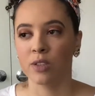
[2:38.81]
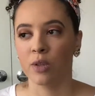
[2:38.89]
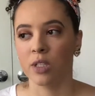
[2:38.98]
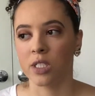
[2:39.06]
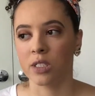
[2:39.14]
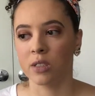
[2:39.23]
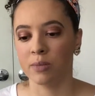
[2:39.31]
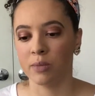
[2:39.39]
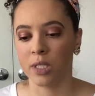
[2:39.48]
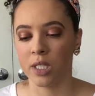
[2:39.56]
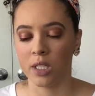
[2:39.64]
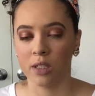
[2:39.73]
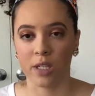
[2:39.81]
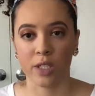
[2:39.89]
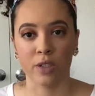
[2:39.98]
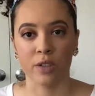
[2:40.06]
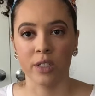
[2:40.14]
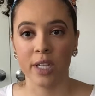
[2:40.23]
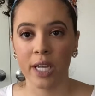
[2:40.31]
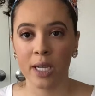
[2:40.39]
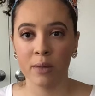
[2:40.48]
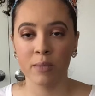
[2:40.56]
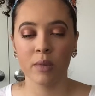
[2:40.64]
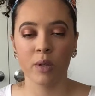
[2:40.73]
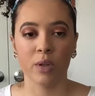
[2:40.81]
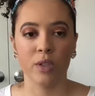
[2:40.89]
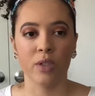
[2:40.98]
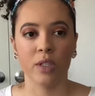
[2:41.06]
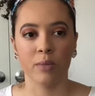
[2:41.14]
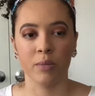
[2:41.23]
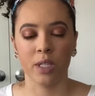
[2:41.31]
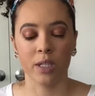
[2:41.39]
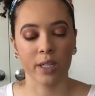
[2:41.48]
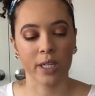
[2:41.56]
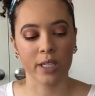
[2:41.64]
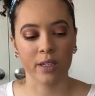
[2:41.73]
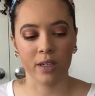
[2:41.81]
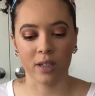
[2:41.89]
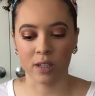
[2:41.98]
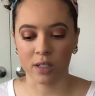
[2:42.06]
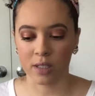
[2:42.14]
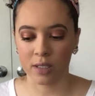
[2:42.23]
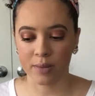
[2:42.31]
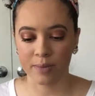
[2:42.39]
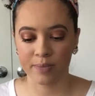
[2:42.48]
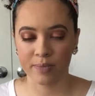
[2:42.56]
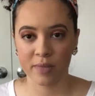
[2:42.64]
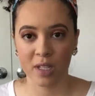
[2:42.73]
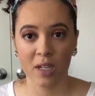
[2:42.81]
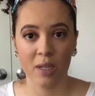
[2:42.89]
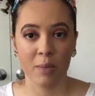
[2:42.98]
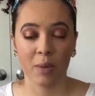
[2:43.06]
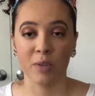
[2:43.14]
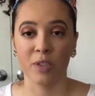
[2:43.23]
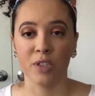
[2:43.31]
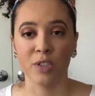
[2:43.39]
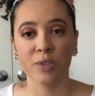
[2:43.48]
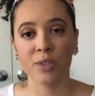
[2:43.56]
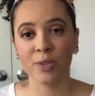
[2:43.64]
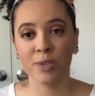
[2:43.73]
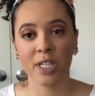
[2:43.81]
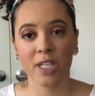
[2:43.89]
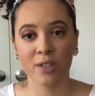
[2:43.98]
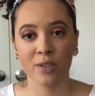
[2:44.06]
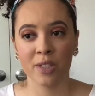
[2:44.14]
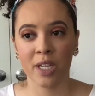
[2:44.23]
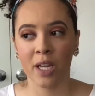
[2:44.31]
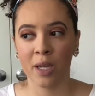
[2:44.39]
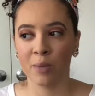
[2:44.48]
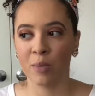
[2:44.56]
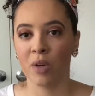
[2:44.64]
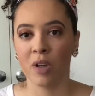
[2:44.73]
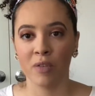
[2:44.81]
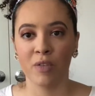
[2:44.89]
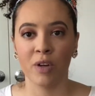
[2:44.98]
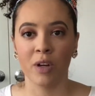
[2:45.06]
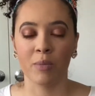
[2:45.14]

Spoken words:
So this can be like your name, or you can be like maybe your YouTube channel name, whatever.